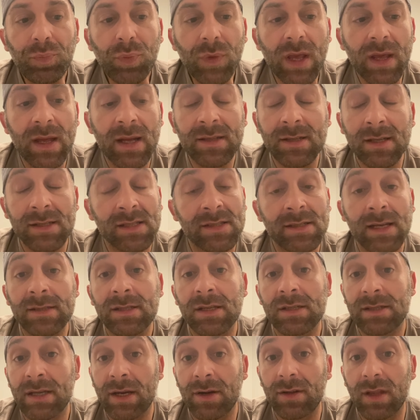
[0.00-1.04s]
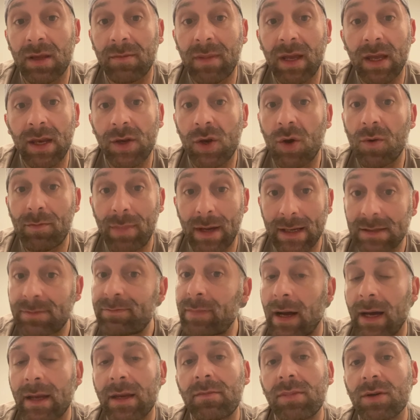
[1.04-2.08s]
it doesn't necessarily mean your best
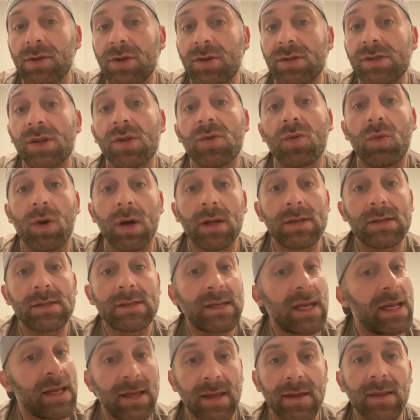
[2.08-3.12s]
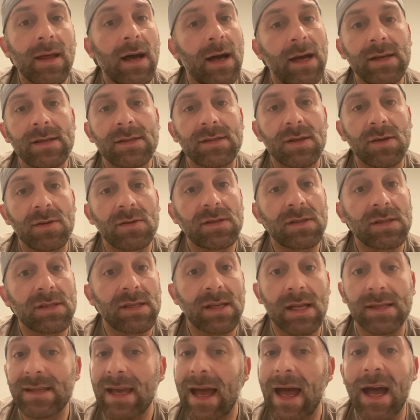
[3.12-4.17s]
bodybuilders are the ones taking the highest doses,
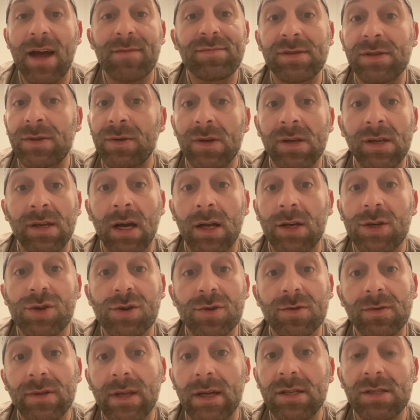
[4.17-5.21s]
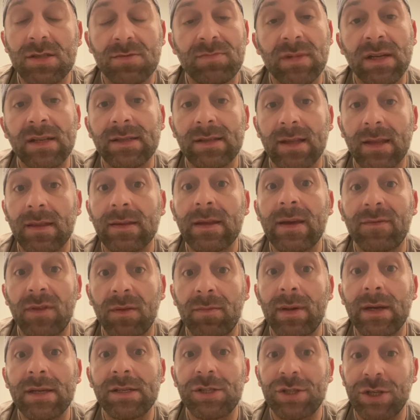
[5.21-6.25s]
because that's absolutely not true. That just means that they have the
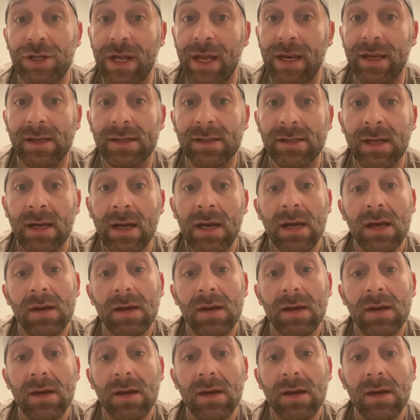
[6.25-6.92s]
best genetics.